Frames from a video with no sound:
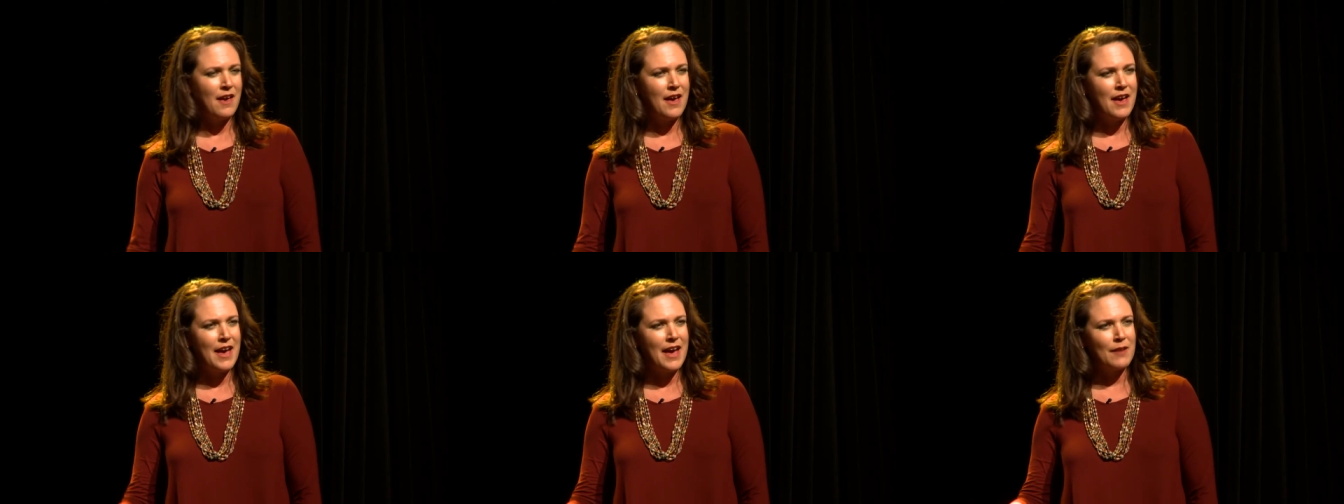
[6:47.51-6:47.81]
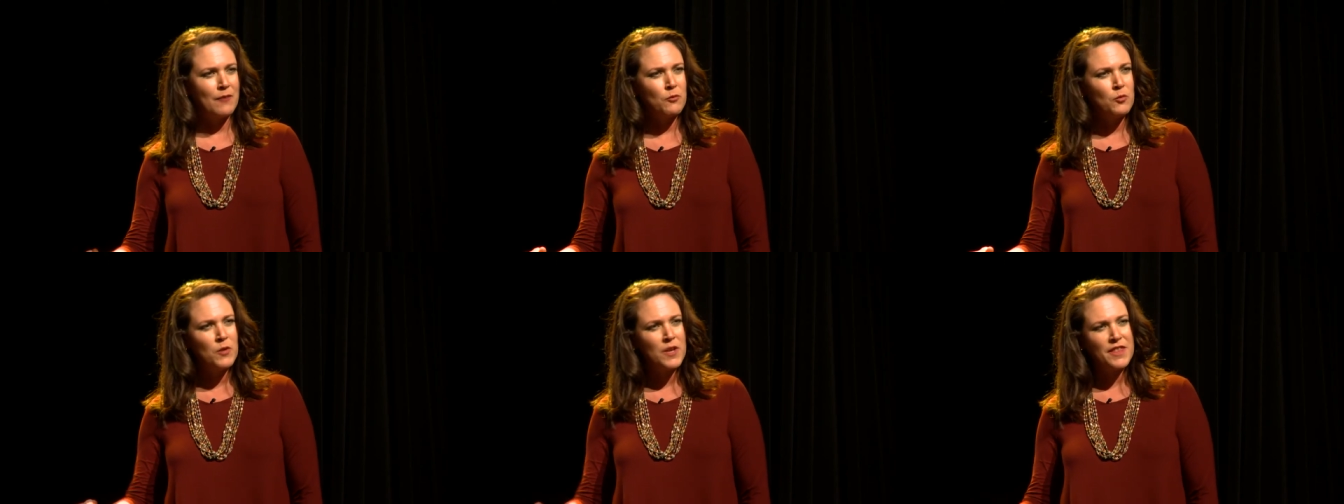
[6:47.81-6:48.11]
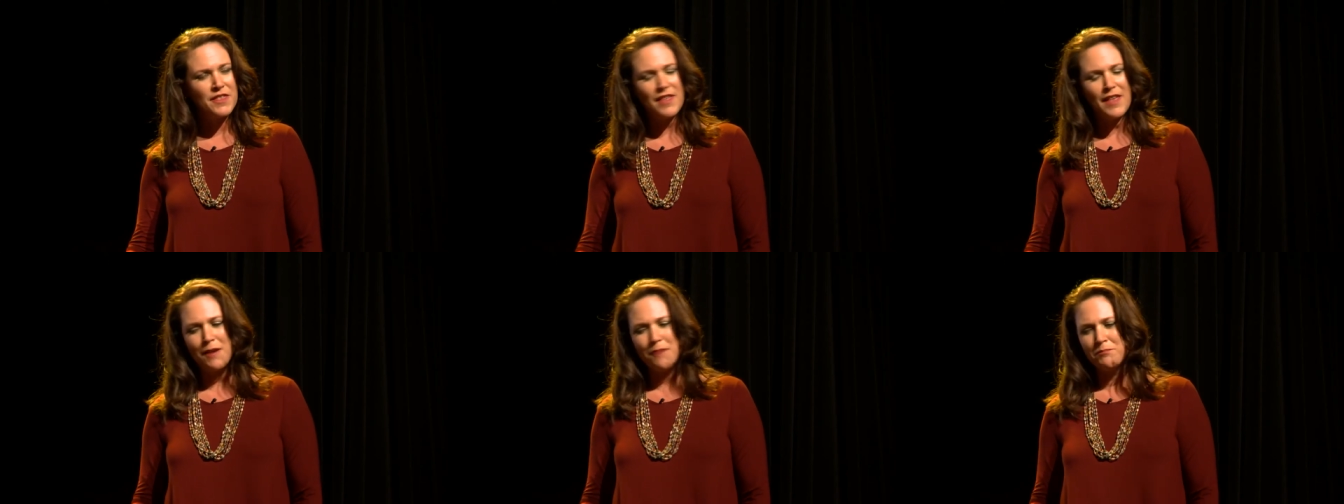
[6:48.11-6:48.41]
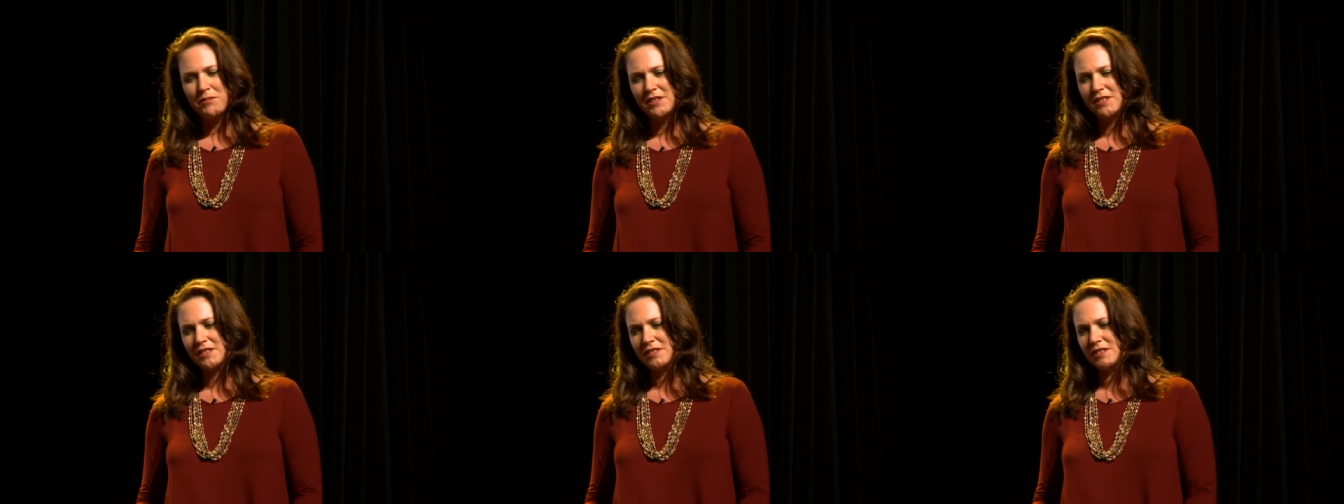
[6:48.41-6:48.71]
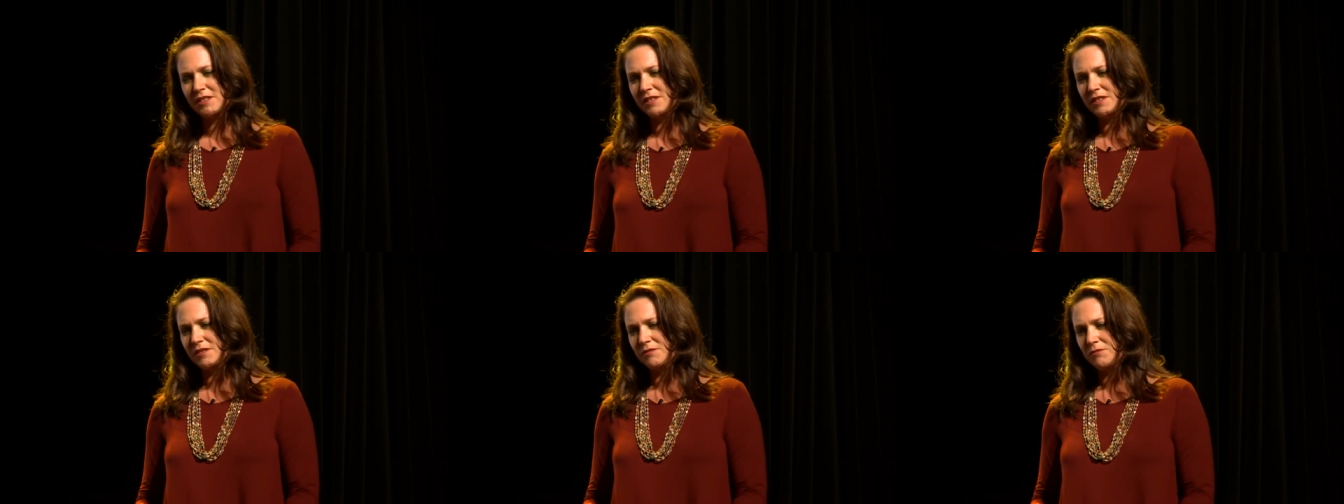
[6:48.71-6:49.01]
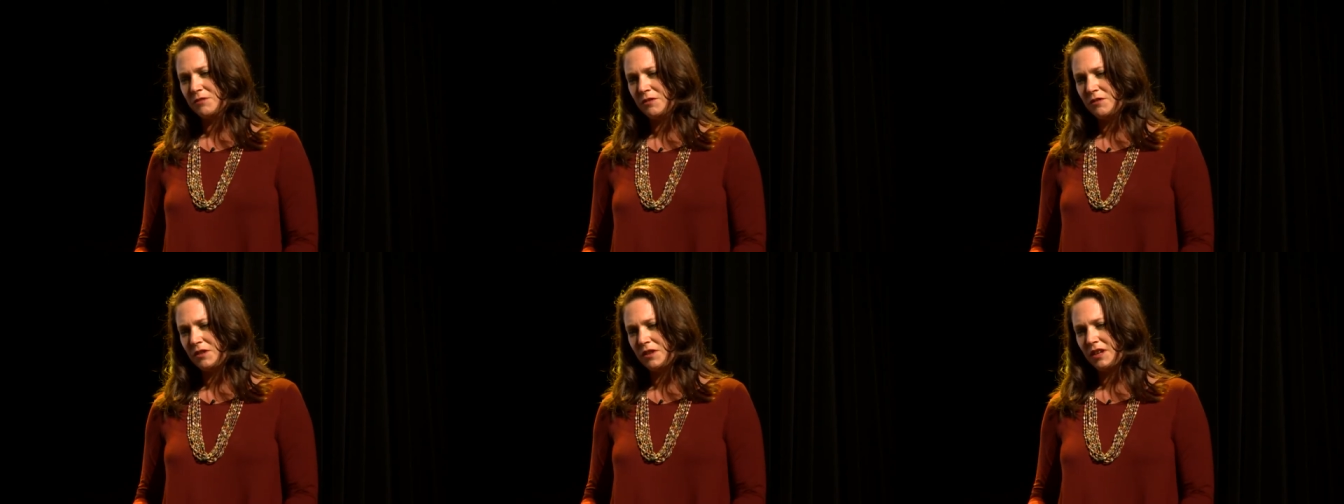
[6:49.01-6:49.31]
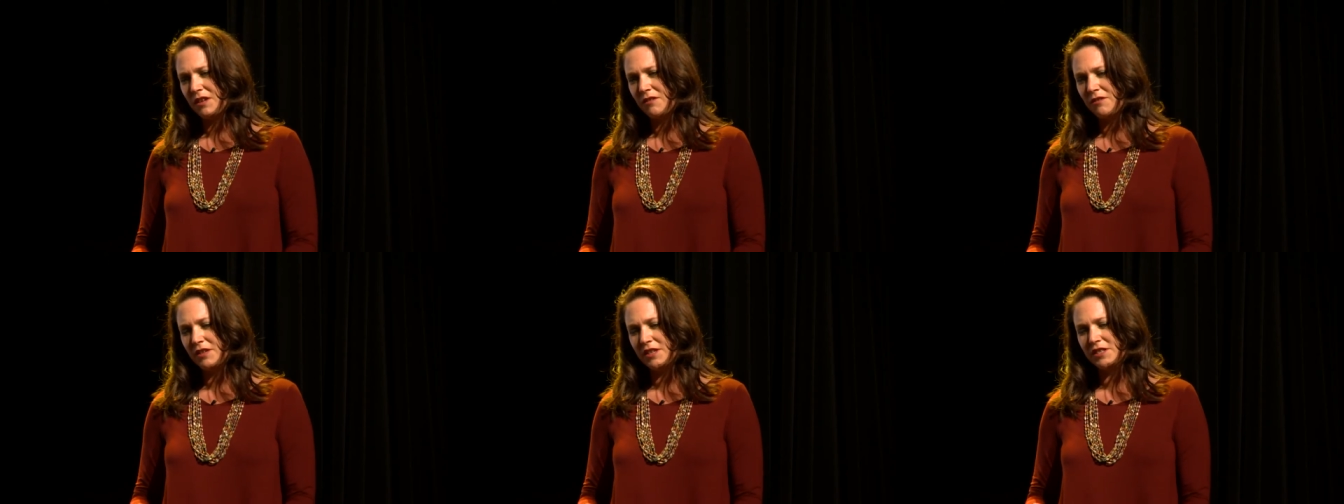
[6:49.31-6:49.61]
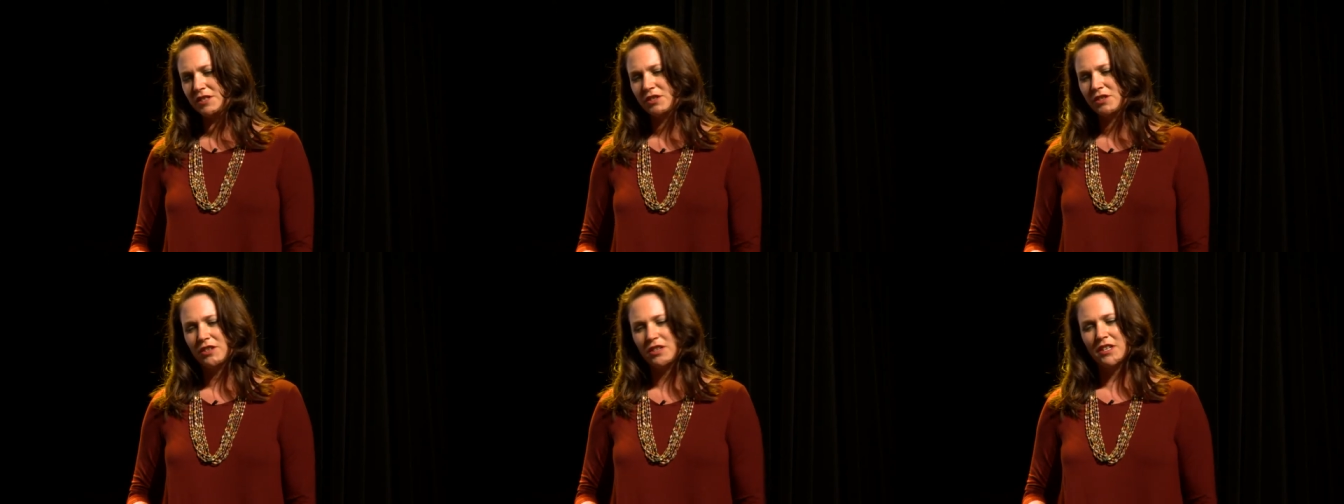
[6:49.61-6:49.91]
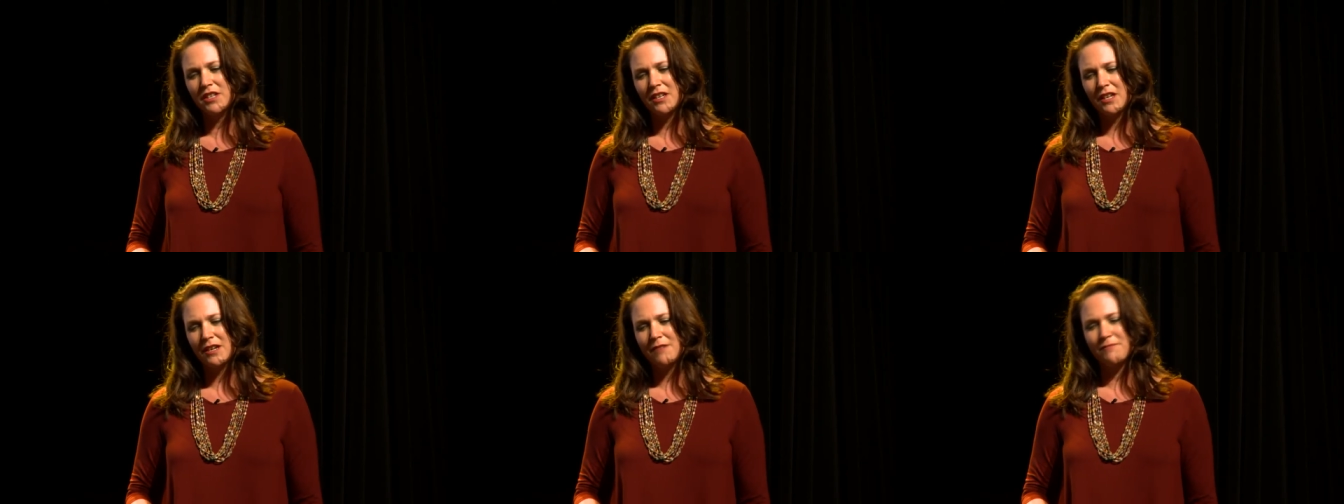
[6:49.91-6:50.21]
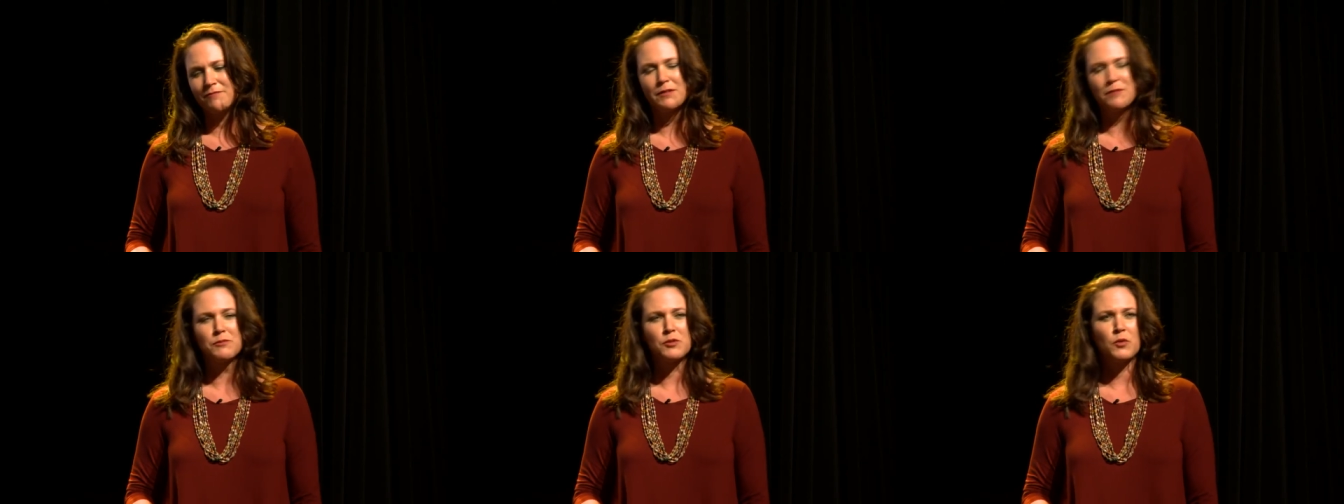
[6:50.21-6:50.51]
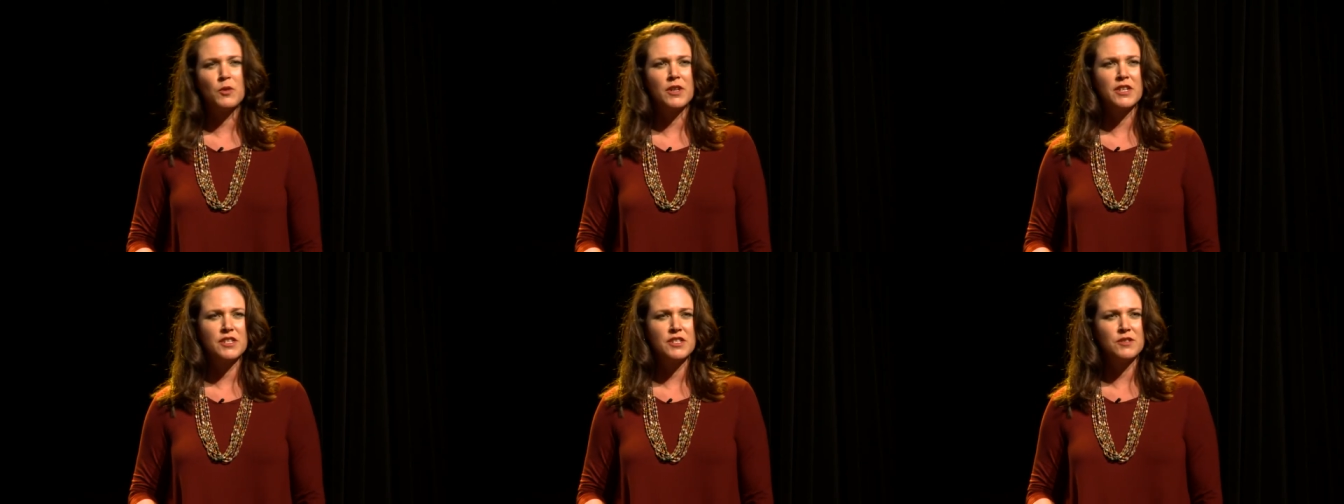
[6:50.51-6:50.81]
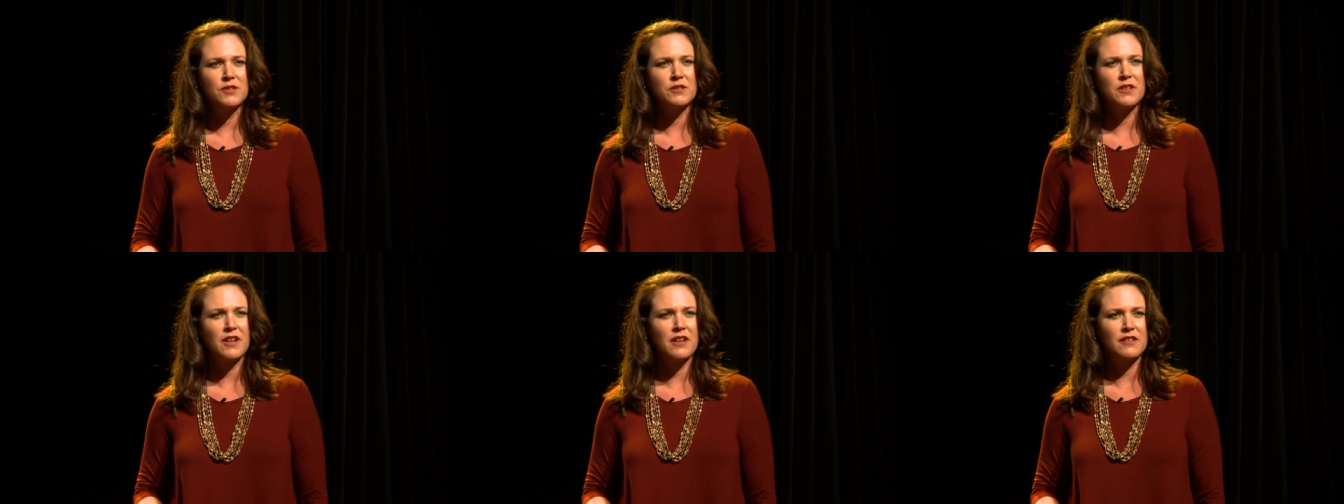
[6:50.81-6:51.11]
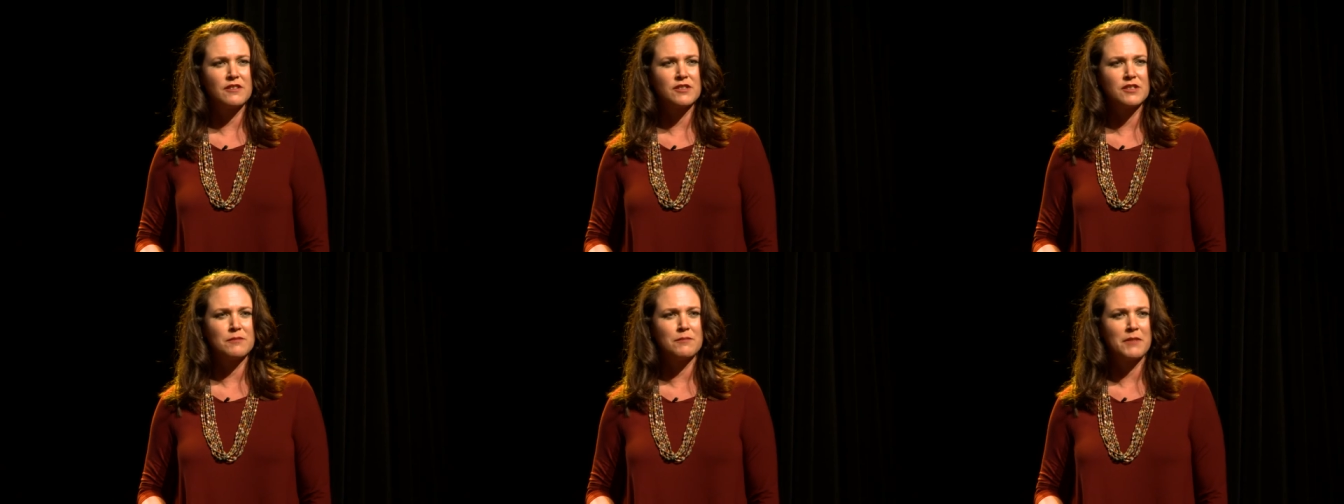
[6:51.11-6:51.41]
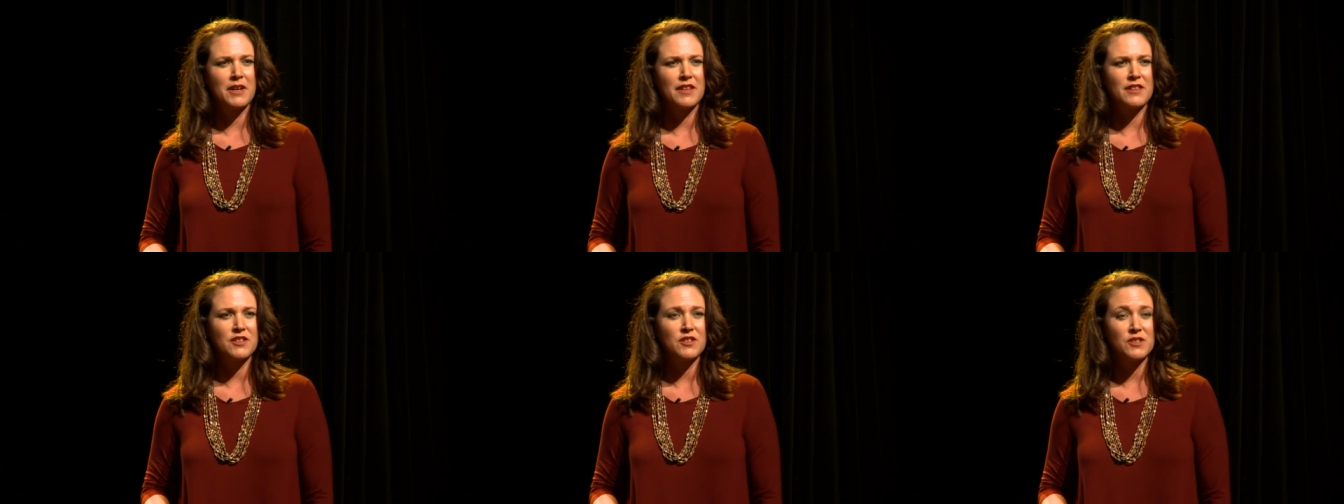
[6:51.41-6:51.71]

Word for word: And with that business, Ruth increased her income from $22 a month